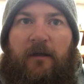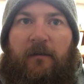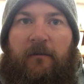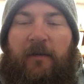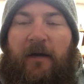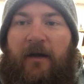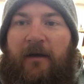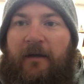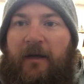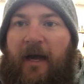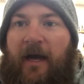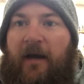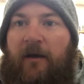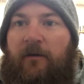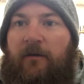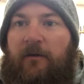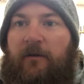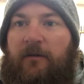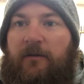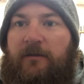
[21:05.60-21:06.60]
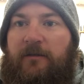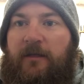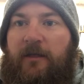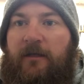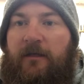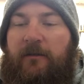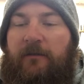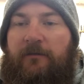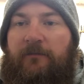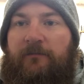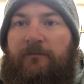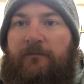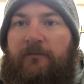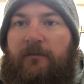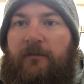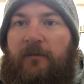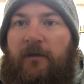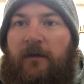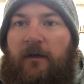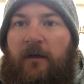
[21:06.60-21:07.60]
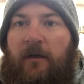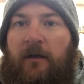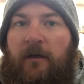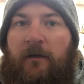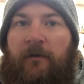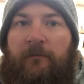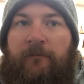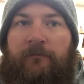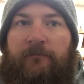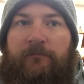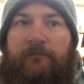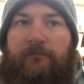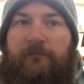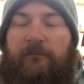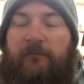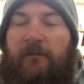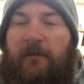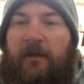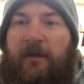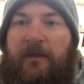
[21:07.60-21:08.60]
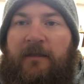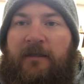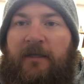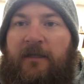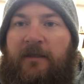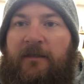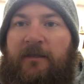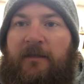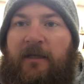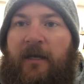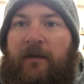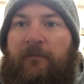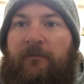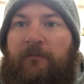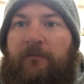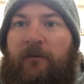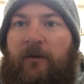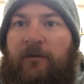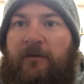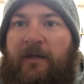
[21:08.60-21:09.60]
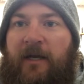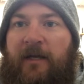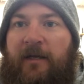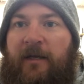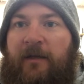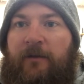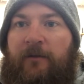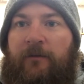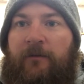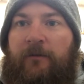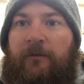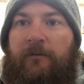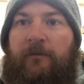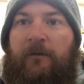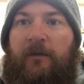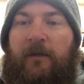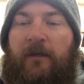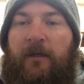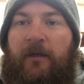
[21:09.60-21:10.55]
about an hour or so. Like I said, just kept rotating through